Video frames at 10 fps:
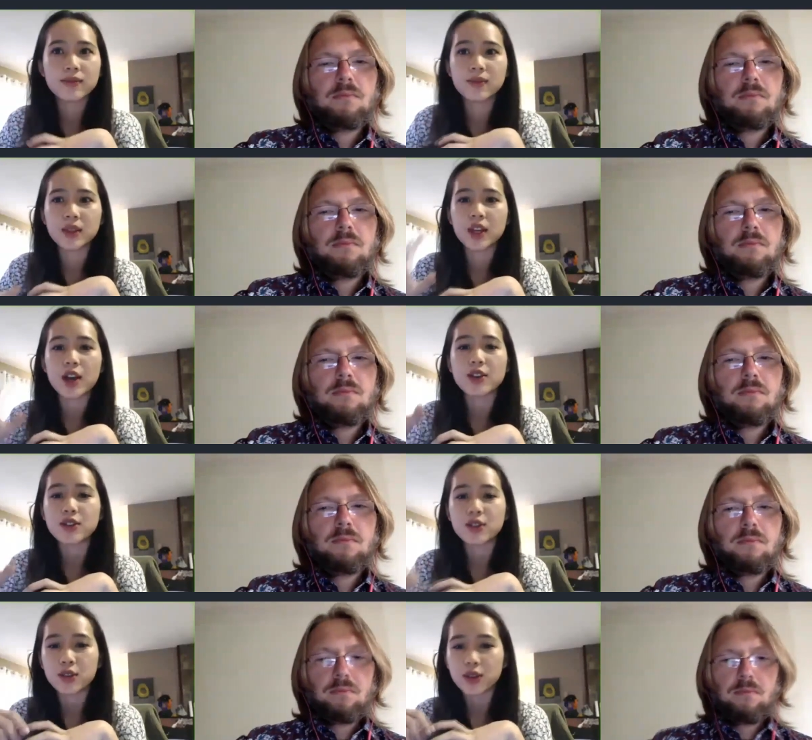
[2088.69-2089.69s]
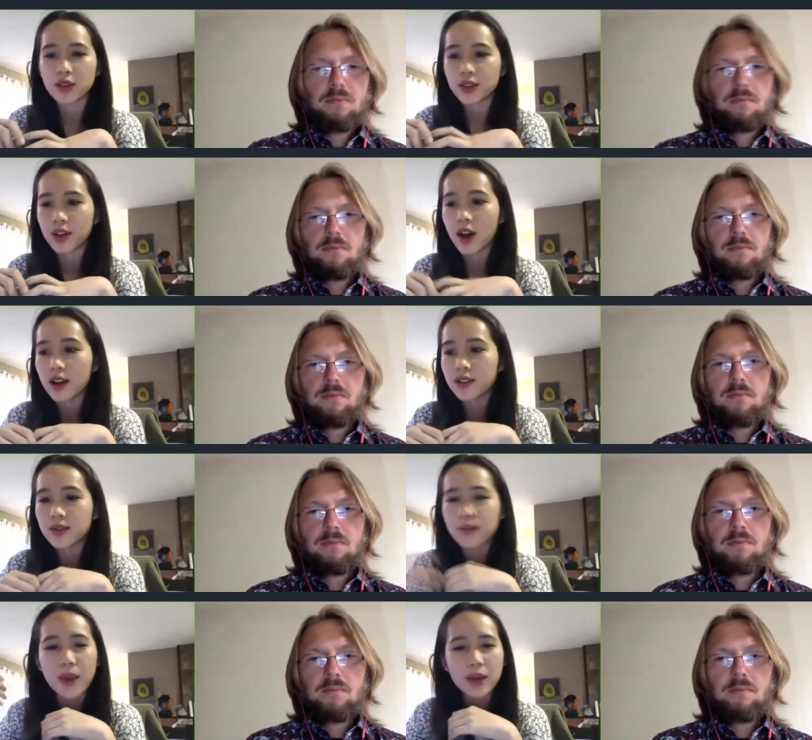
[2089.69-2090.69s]
Speaker 1: because you're not
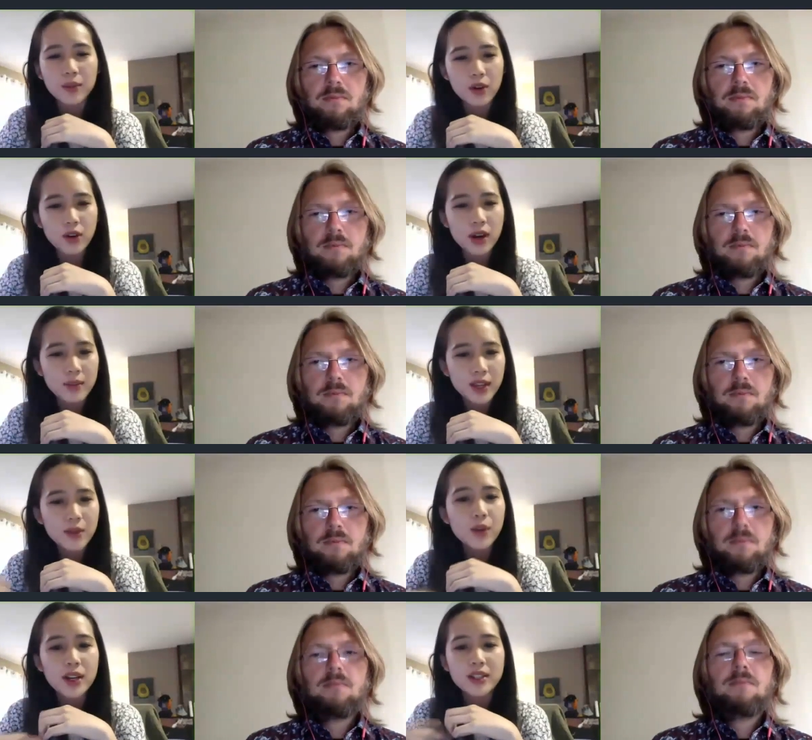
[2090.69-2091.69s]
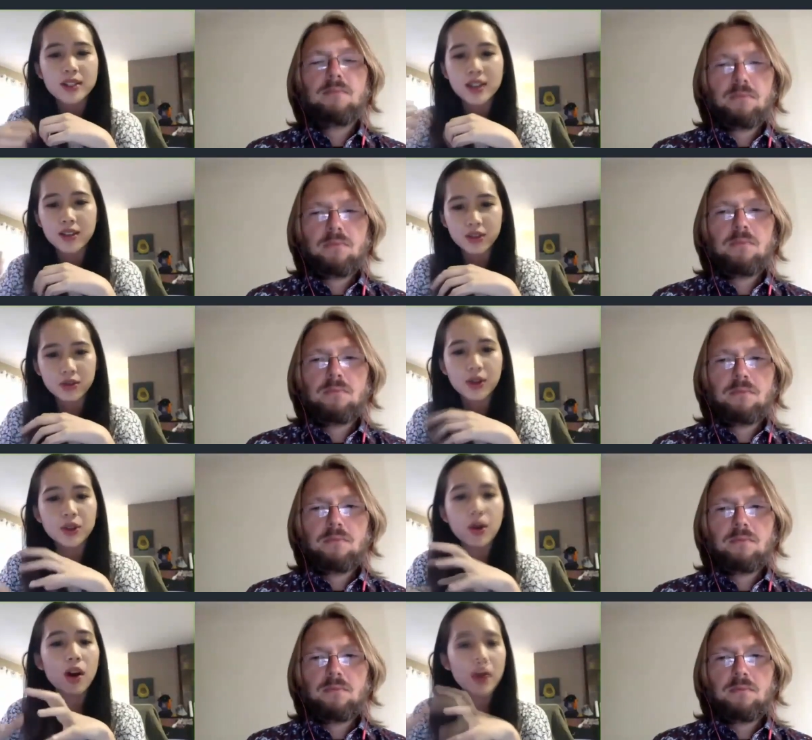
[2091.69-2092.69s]
metaprogramming, whereas in TensorFlow,
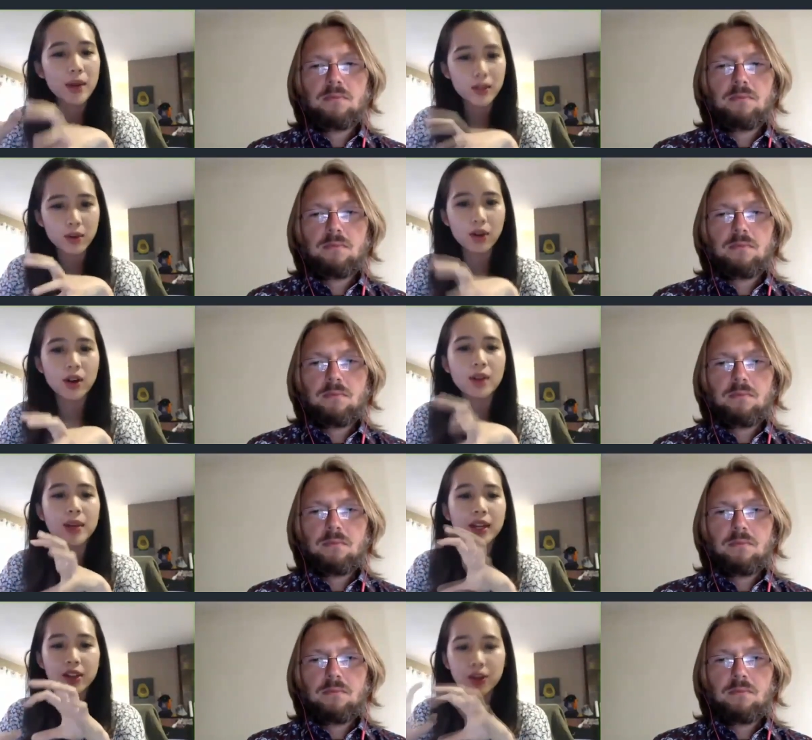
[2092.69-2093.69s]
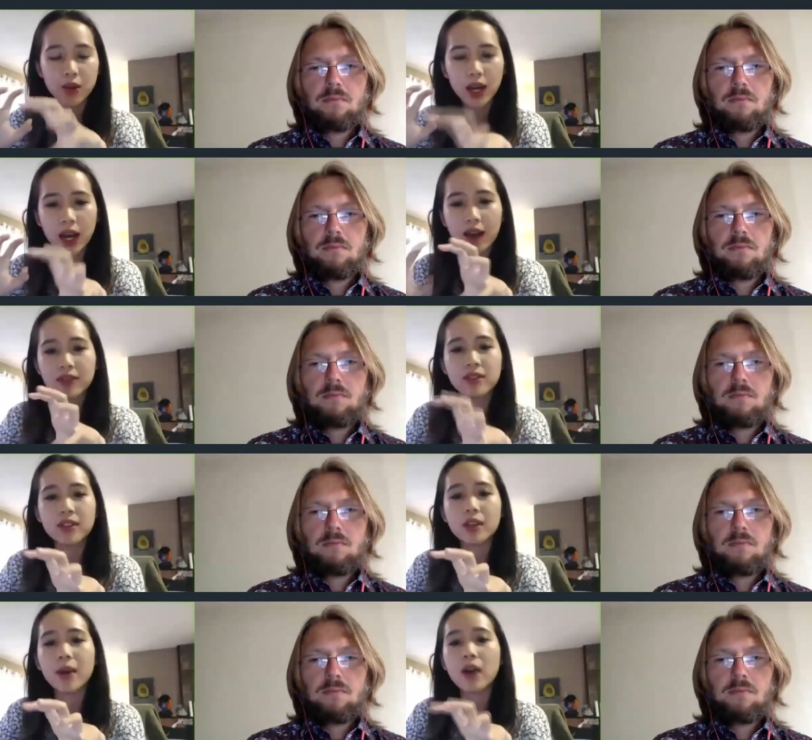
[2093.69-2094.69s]
you are metaprogramming and you kind of have to
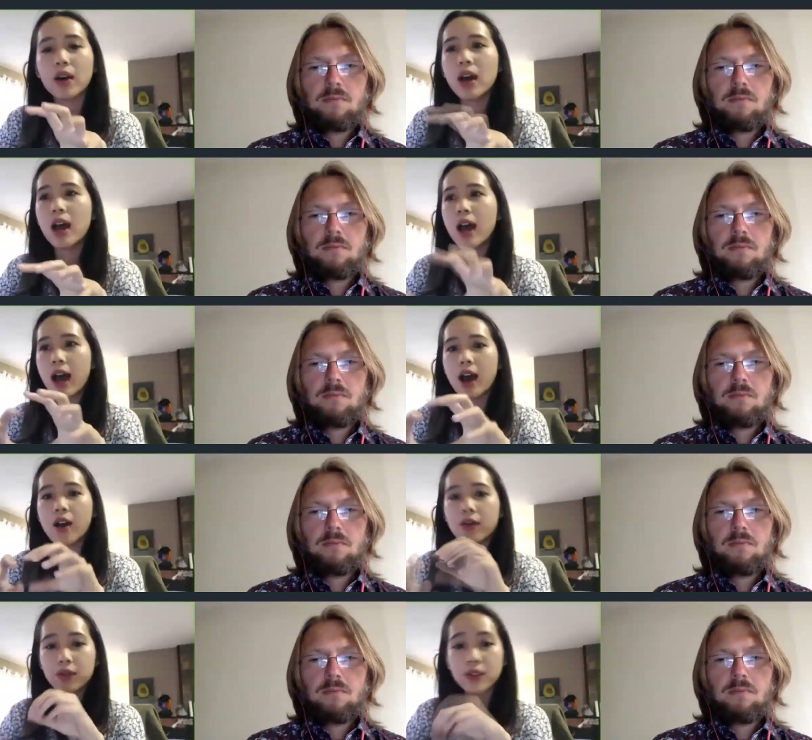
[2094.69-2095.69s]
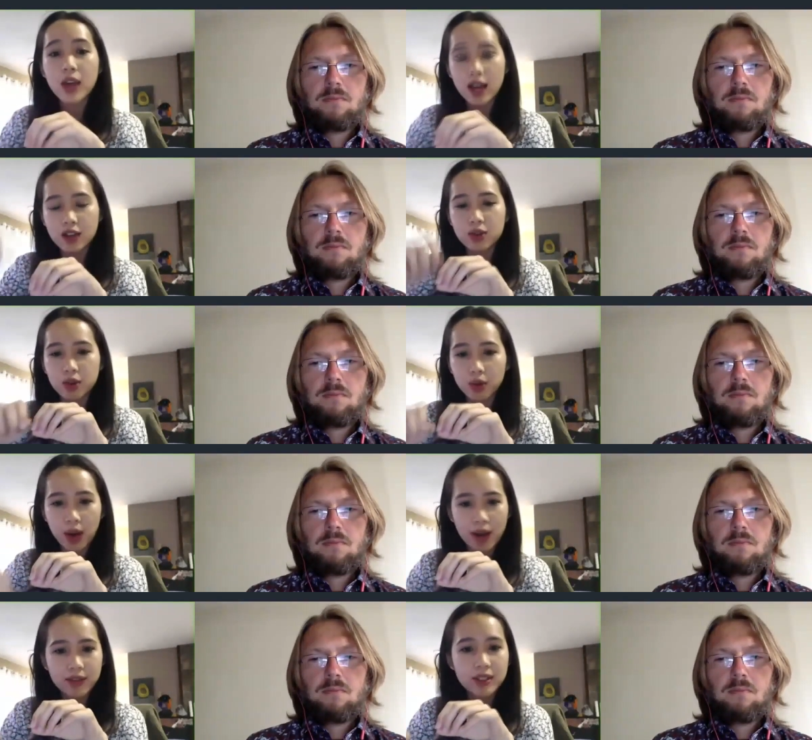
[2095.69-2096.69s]
think about how the actual
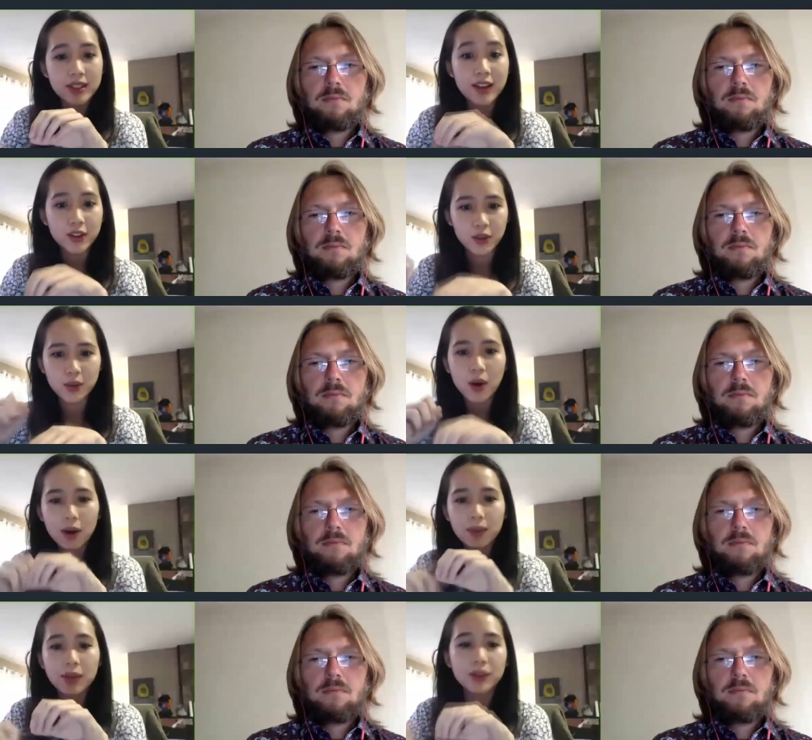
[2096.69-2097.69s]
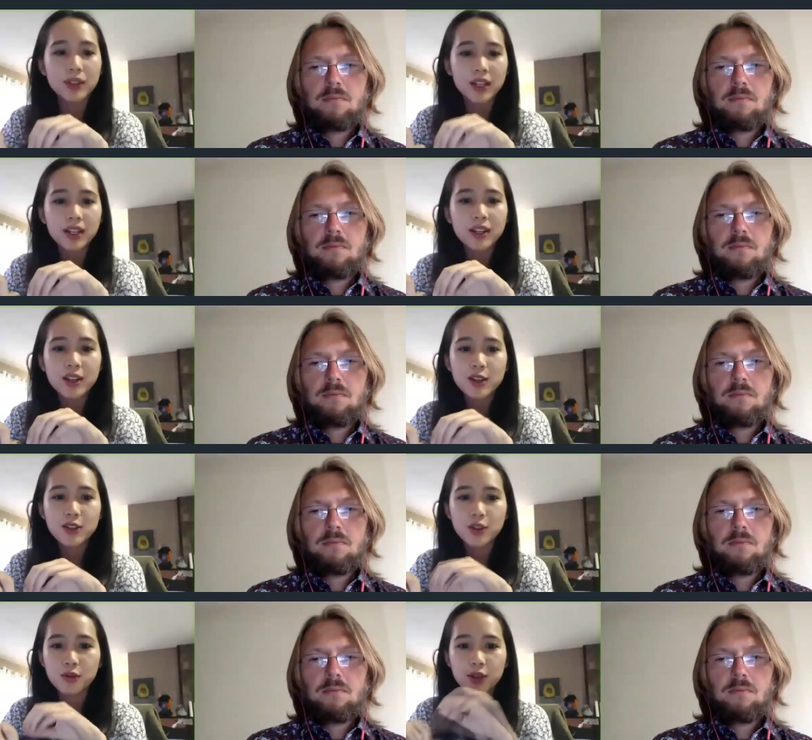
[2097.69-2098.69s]
graphs that you are building.
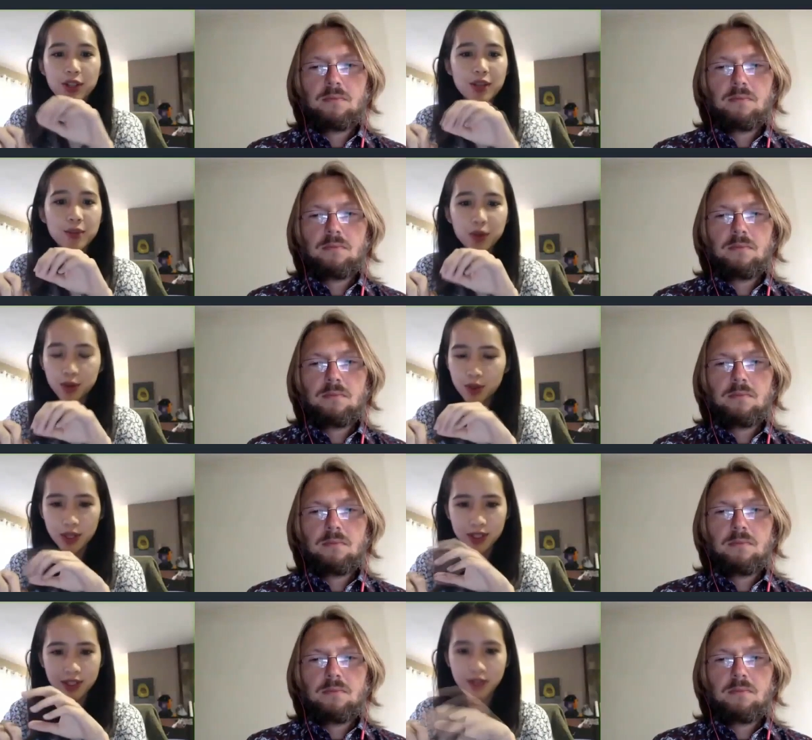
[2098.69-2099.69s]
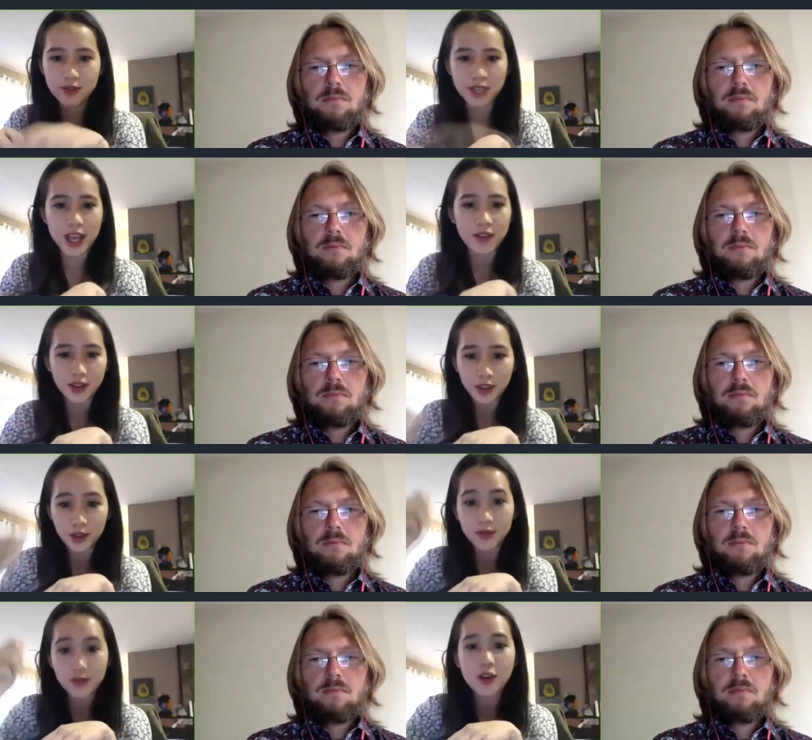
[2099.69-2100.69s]
So for example, instead of just having
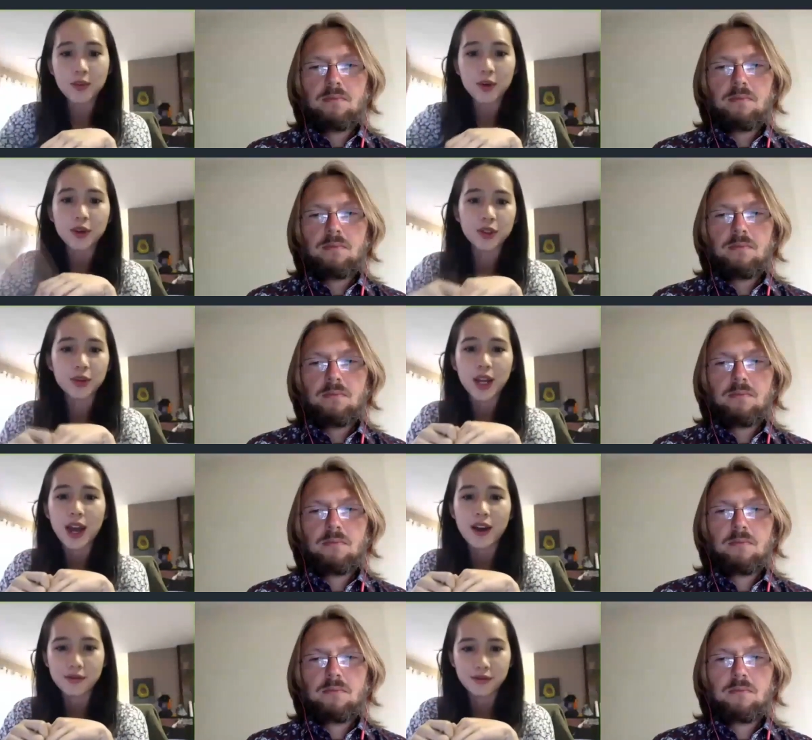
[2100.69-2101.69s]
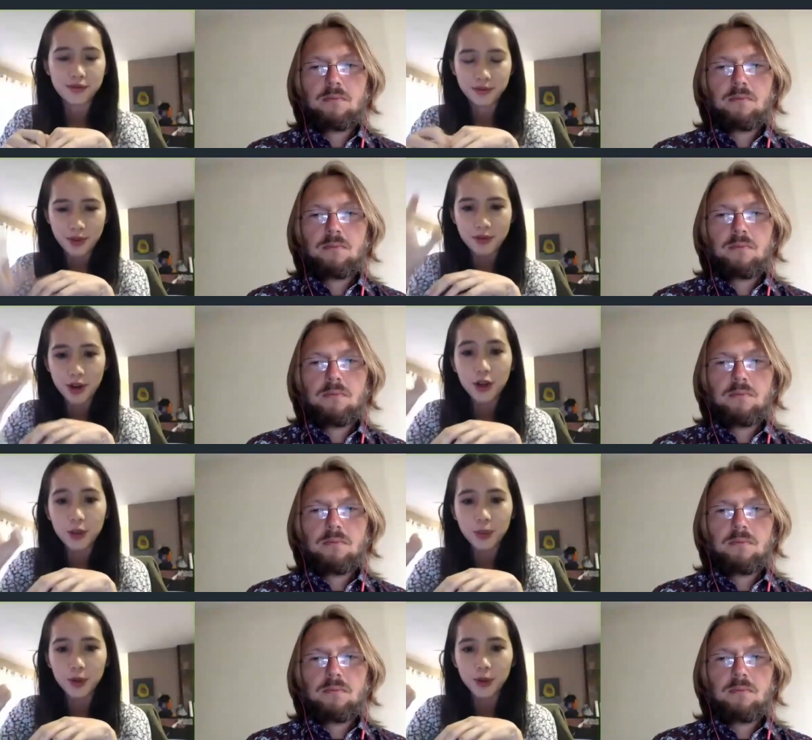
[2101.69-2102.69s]
like a variable, you would have a
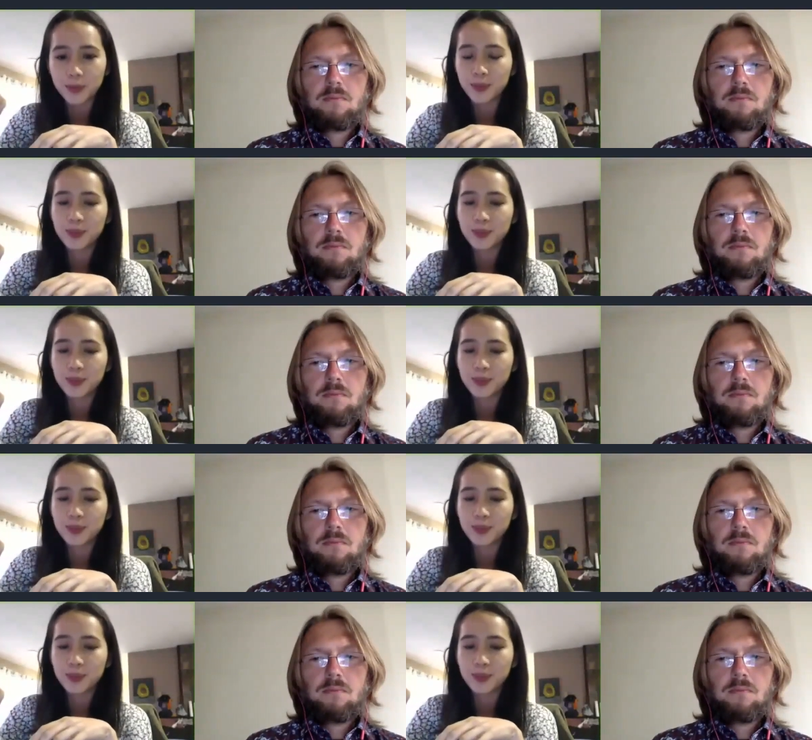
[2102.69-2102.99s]
variable